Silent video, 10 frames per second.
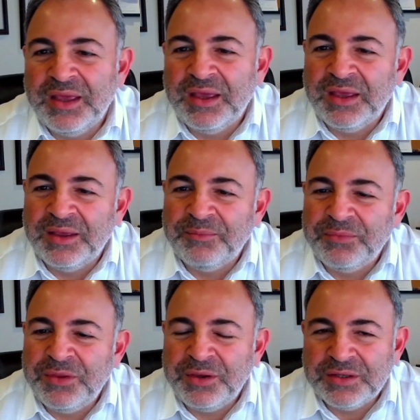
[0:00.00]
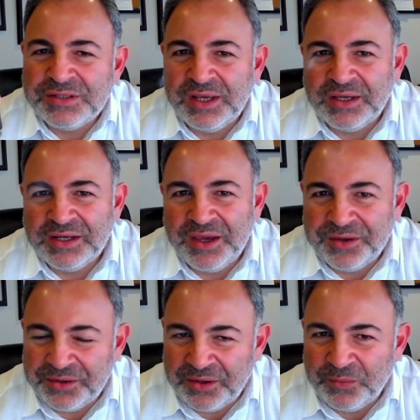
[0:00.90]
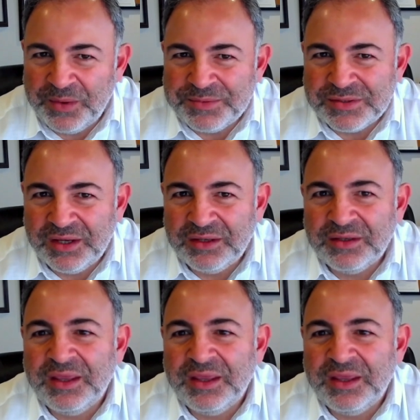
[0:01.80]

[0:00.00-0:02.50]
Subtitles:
You can check it out on our website